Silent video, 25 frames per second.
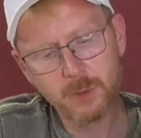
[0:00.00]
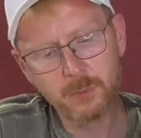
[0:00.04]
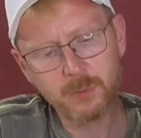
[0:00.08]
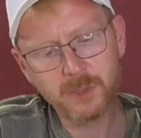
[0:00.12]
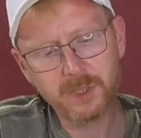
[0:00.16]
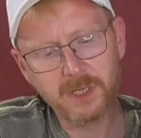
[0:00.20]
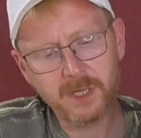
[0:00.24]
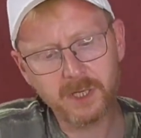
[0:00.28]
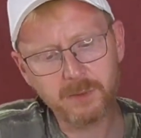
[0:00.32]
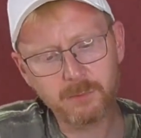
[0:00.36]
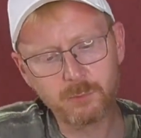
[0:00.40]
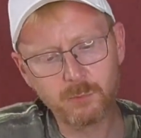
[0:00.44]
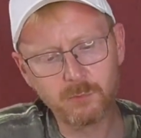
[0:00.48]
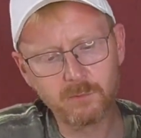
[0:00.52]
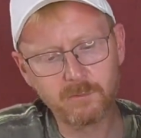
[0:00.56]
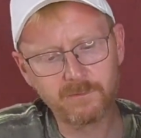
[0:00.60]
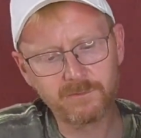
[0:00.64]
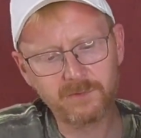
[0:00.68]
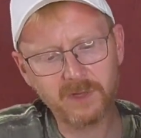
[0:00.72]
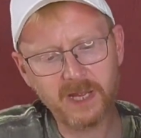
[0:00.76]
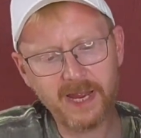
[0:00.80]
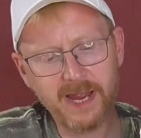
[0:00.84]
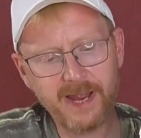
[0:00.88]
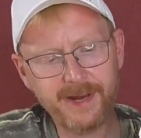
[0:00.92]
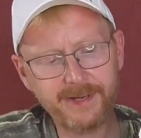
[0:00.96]
We can
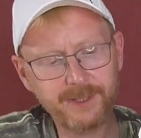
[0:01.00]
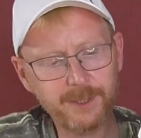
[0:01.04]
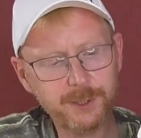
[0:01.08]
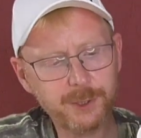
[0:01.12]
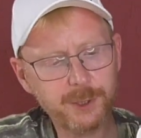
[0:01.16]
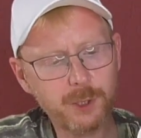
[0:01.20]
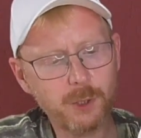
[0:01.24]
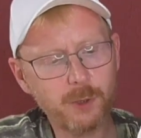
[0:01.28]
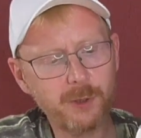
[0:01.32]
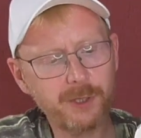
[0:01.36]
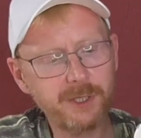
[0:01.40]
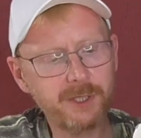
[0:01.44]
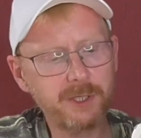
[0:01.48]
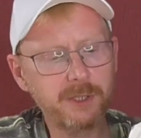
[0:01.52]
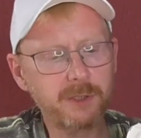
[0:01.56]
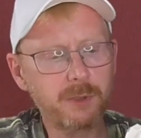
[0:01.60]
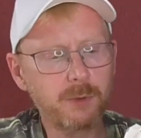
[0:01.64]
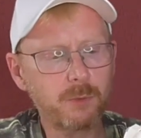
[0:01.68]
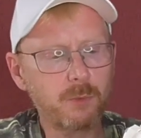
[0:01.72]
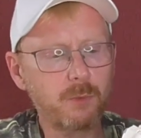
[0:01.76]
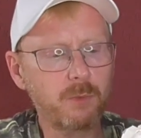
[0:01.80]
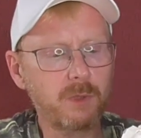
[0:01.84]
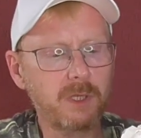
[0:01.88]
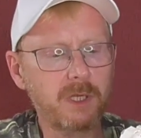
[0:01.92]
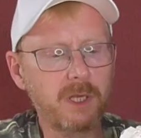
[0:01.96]
move the hand joint,
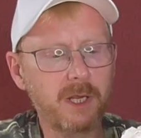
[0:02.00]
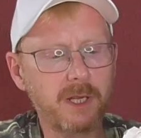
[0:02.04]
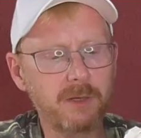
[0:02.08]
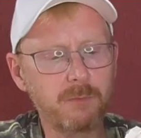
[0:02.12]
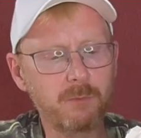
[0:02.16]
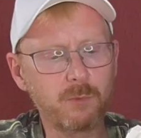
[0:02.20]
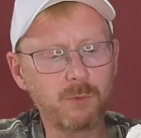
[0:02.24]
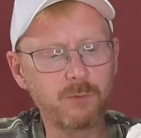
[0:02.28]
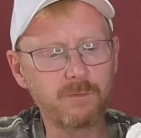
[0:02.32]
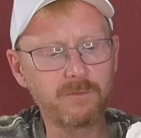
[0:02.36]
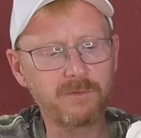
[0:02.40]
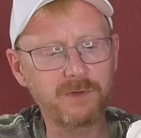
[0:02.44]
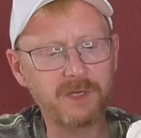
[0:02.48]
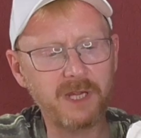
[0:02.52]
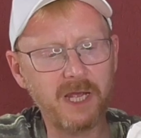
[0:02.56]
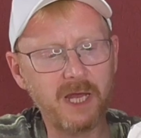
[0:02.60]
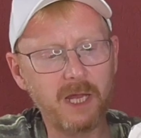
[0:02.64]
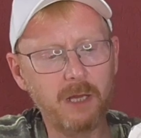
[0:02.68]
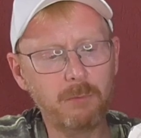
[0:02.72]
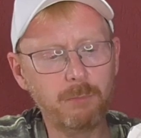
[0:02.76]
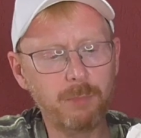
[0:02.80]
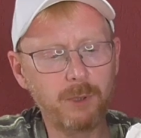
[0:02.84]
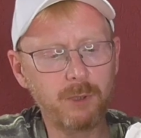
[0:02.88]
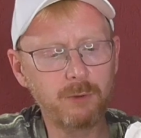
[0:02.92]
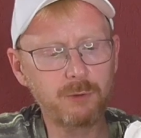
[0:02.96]
we can move the
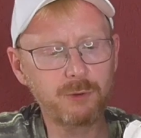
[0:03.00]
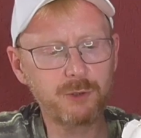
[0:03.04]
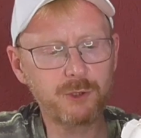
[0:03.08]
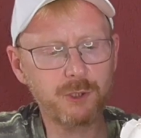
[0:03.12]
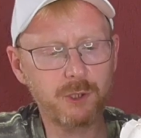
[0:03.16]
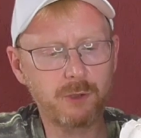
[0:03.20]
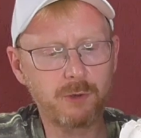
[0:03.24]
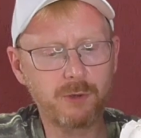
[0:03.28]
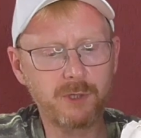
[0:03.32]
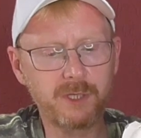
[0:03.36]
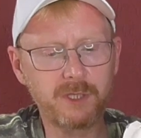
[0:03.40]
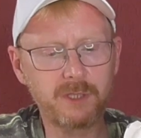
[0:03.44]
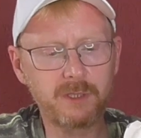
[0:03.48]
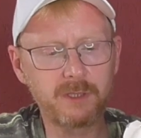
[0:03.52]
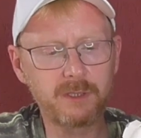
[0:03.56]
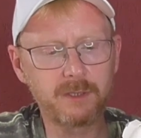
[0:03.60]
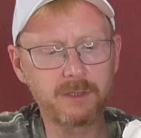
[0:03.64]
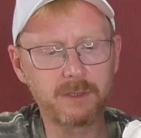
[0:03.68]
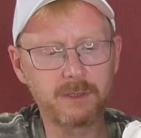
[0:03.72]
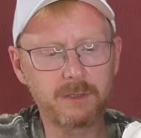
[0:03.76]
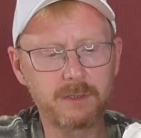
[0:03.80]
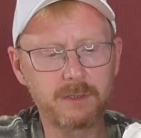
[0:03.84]
elbow joint,